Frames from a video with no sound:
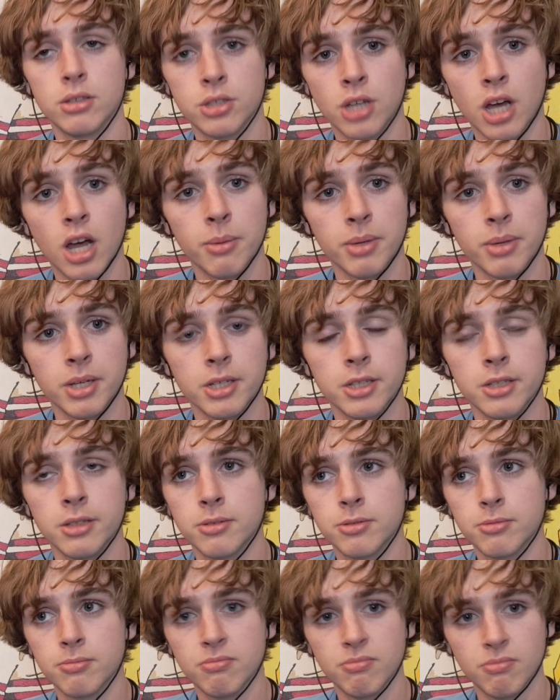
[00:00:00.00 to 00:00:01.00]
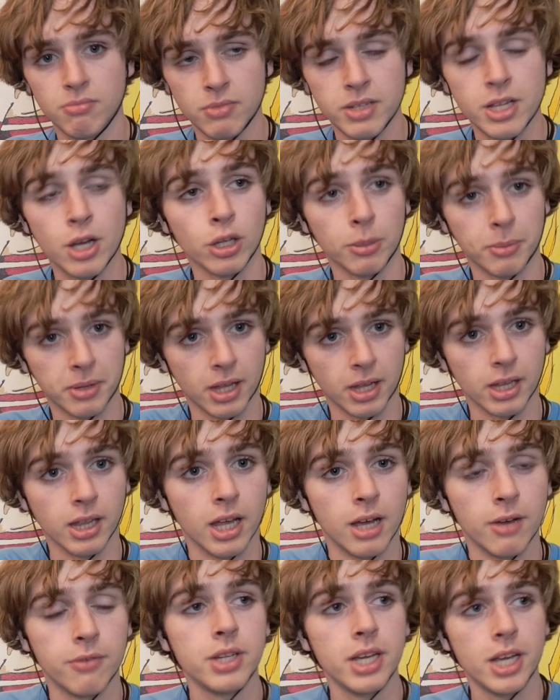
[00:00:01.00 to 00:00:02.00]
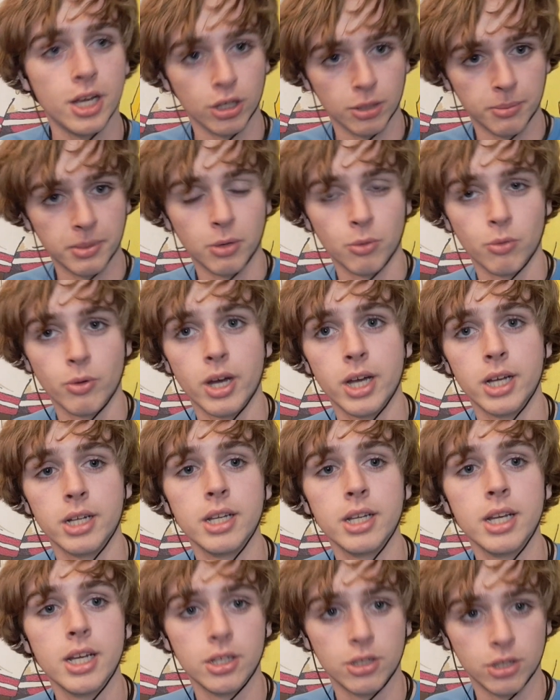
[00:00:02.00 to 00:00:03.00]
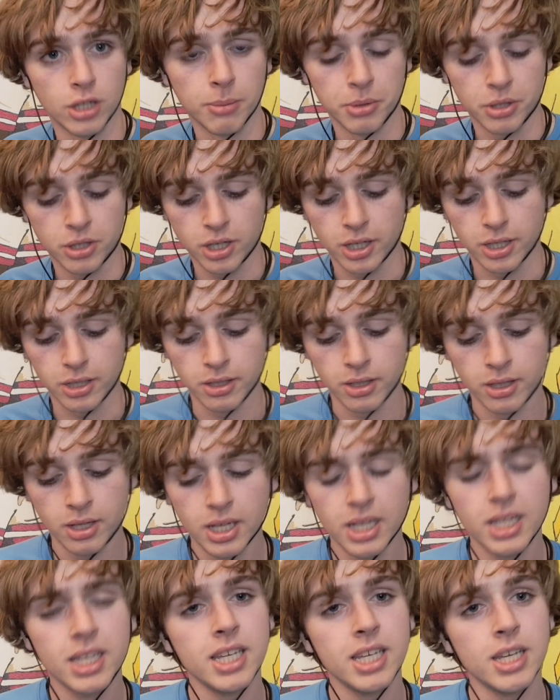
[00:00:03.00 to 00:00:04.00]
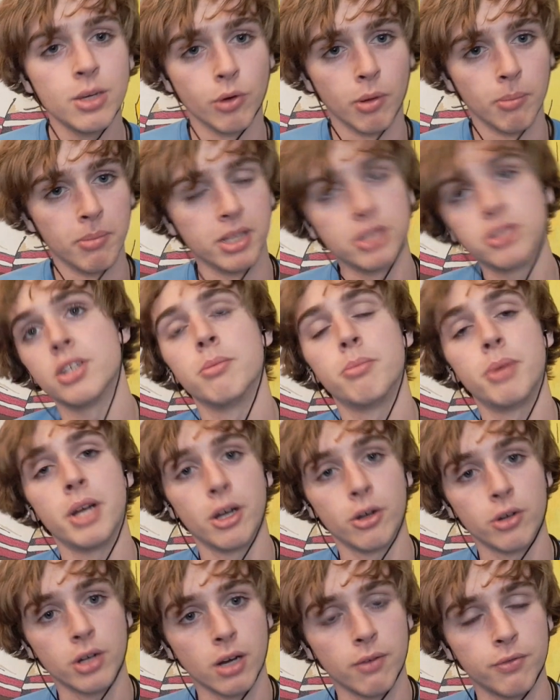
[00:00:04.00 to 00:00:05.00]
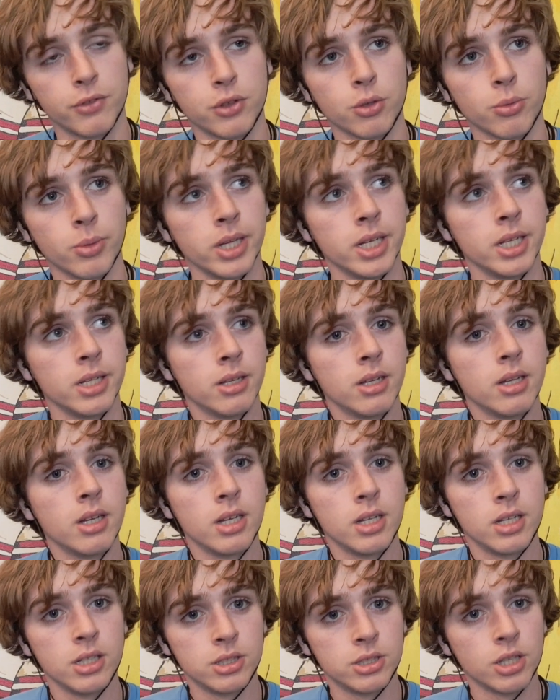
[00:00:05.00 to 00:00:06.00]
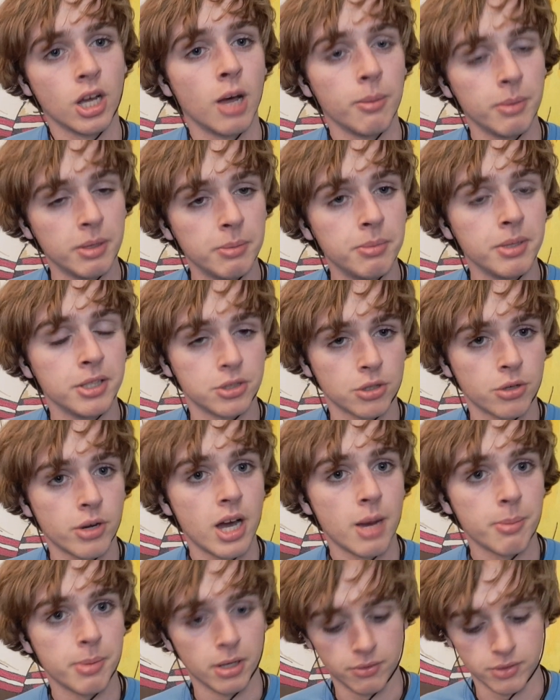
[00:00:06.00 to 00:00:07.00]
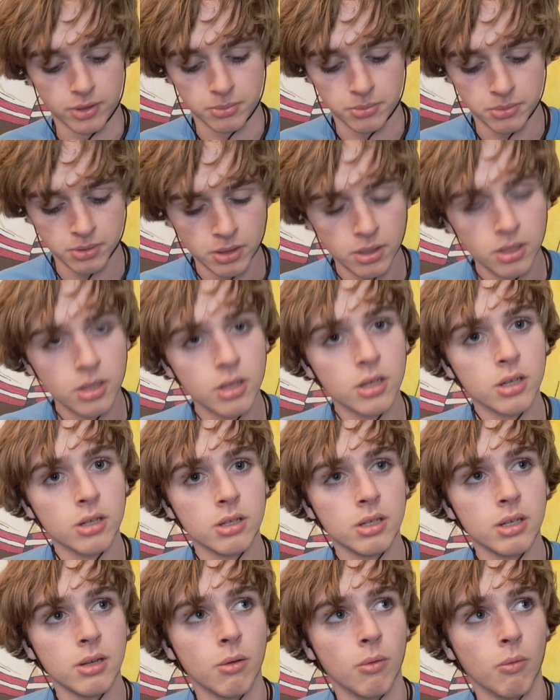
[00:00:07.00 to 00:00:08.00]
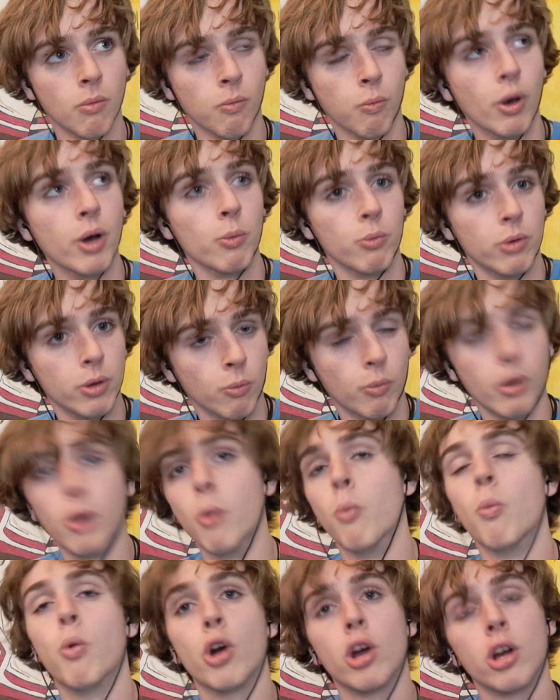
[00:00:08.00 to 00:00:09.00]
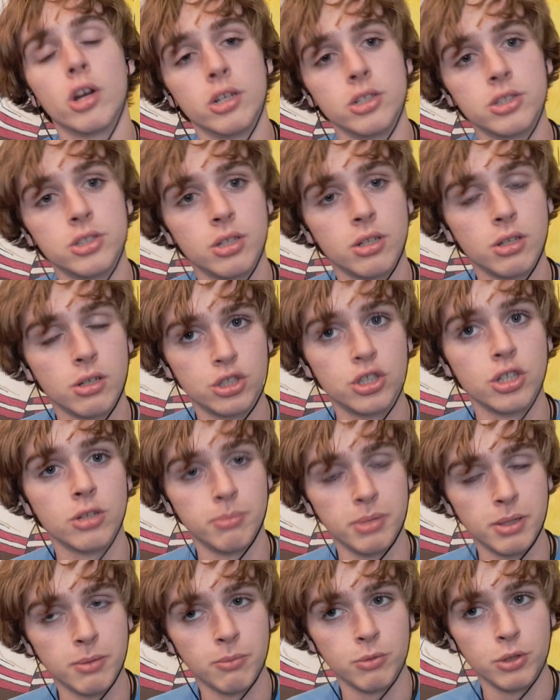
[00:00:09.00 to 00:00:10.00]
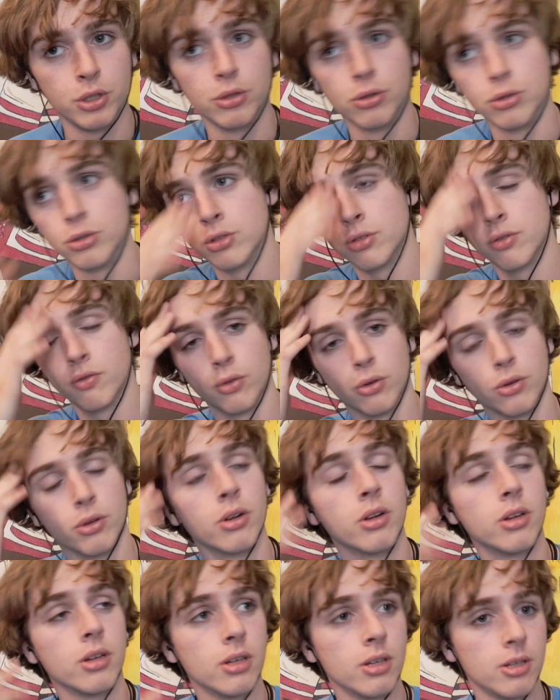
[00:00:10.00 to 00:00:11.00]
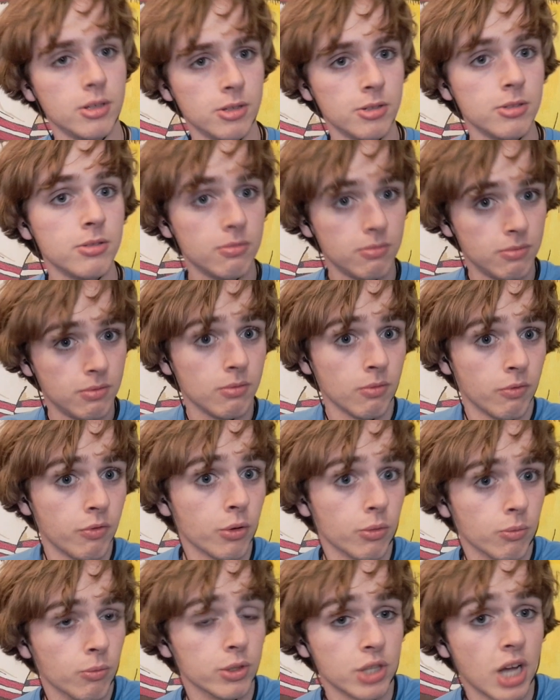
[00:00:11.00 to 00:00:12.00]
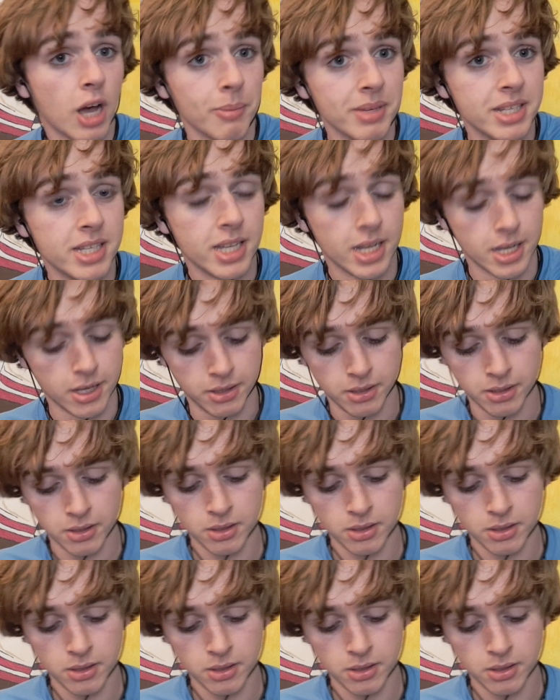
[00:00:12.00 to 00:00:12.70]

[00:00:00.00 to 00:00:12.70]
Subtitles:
Tommy nailed him with a left, hit him in a right, and an uppercut. It will mention paragraph 3, Tommy beats the crap out of him. What words should be used for what Tommy did?